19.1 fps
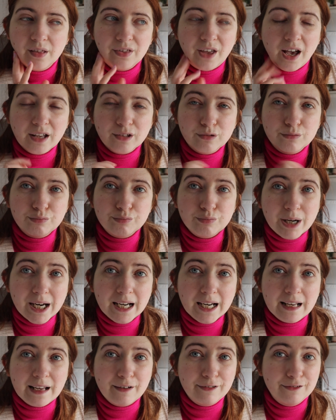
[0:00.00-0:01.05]
that's
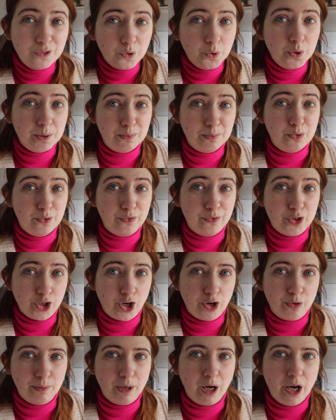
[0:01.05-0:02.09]
really affordable for
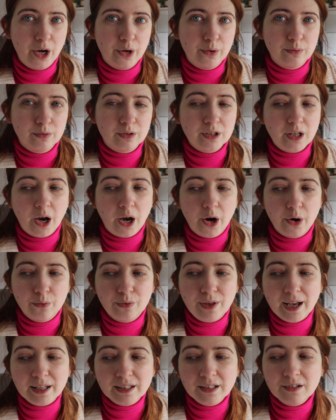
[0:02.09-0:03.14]
Jo Malone. So
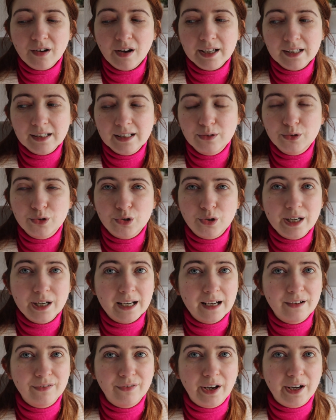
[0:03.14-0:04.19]
that's a nice little
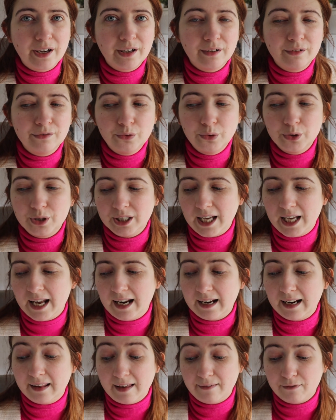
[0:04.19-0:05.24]
treat if I can afford to get
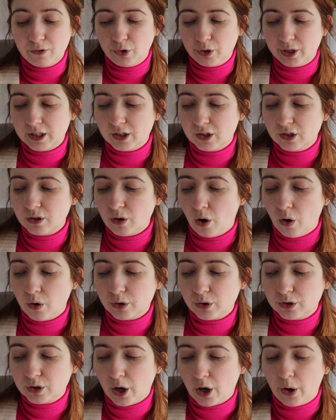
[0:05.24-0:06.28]
it, and they've got it in
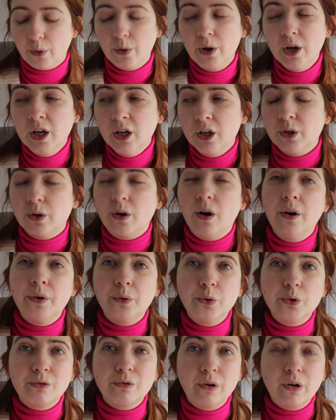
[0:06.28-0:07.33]
stock. So you can't
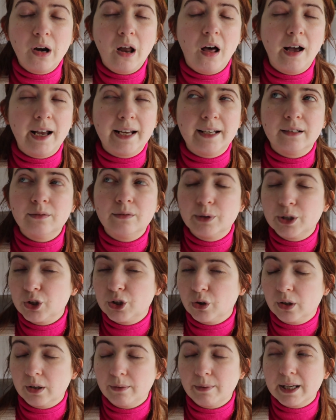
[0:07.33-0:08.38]
order online with
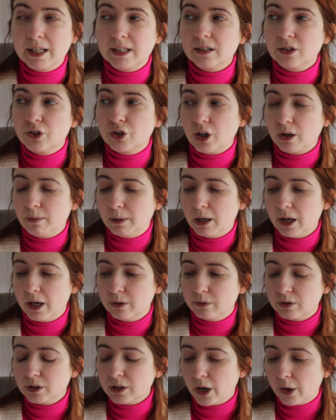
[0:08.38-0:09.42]
John Lewis and Jo
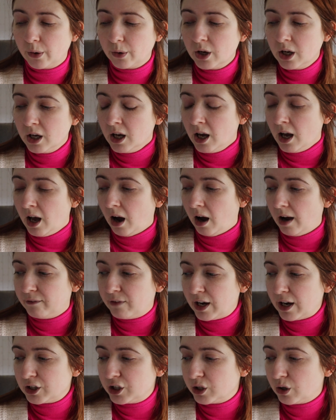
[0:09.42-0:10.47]
Malone. So I've
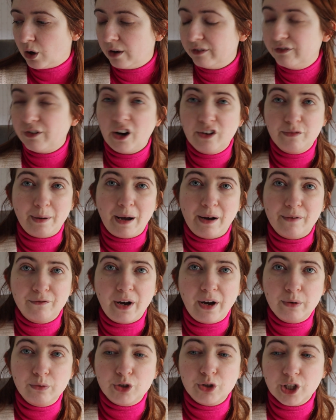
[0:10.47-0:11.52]
actually got a £5
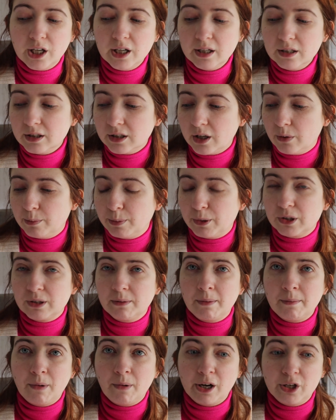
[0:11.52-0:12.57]
voucher. So because
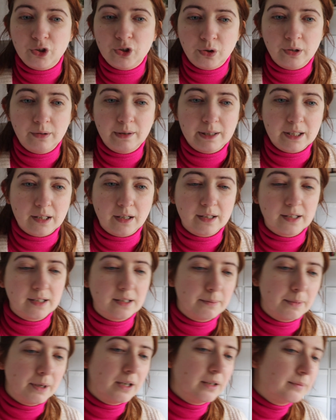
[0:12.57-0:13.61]
I'm a My John Lewis
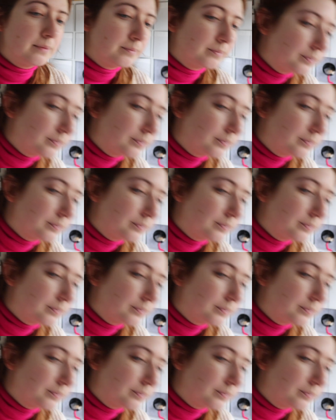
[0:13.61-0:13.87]
customer.